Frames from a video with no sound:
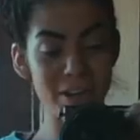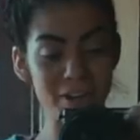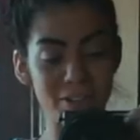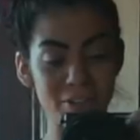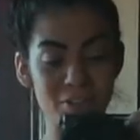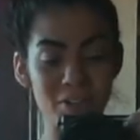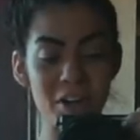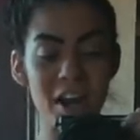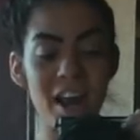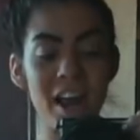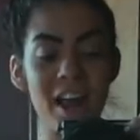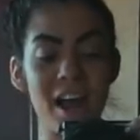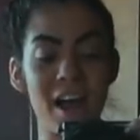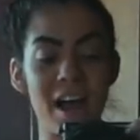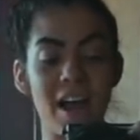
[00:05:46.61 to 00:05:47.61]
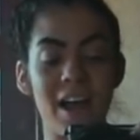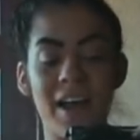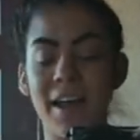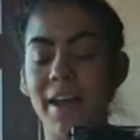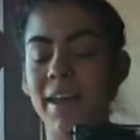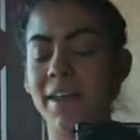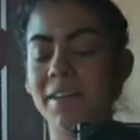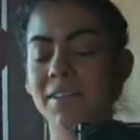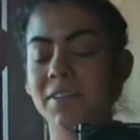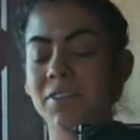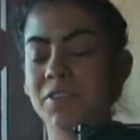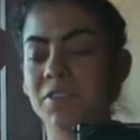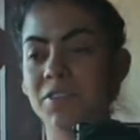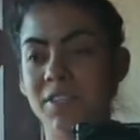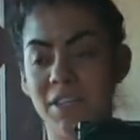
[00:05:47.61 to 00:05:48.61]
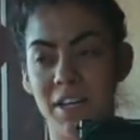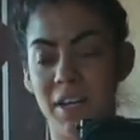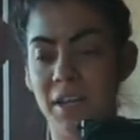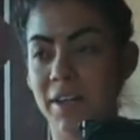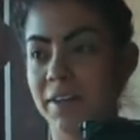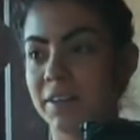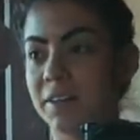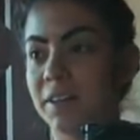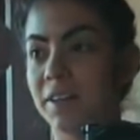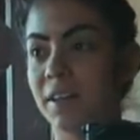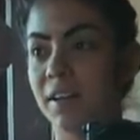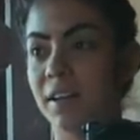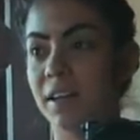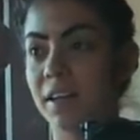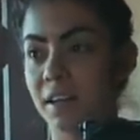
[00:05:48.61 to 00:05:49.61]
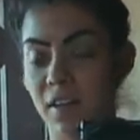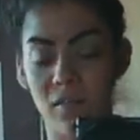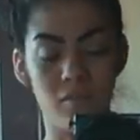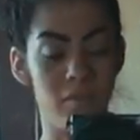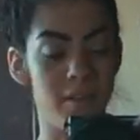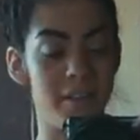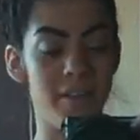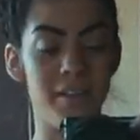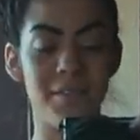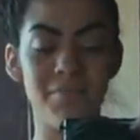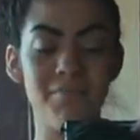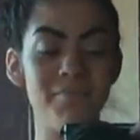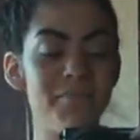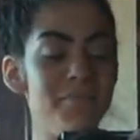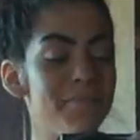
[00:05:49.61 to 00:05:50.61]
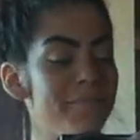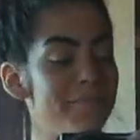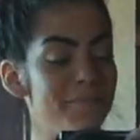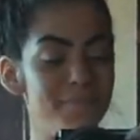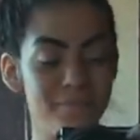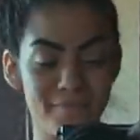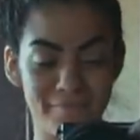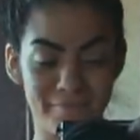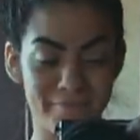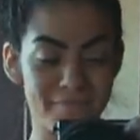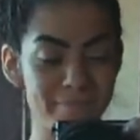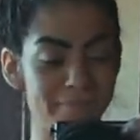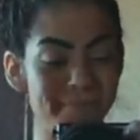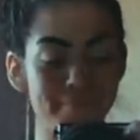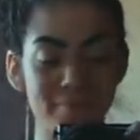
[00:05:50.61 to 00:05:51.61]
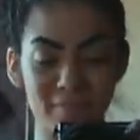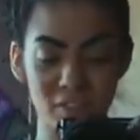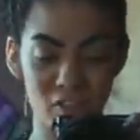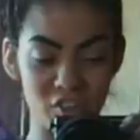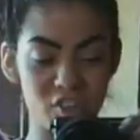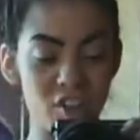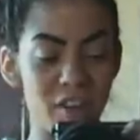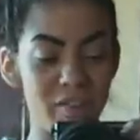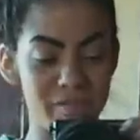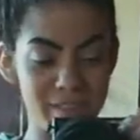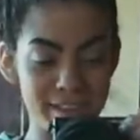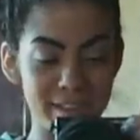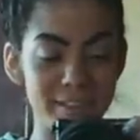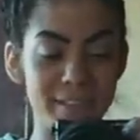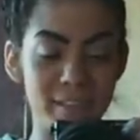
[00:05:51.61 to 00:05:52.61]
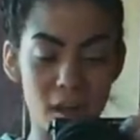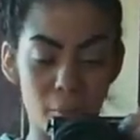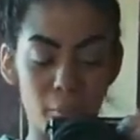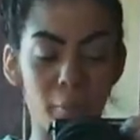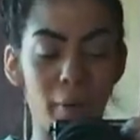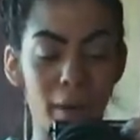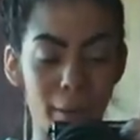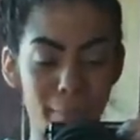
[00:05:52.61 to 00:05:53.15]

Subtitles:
Yesterday, I didn't even shove this up where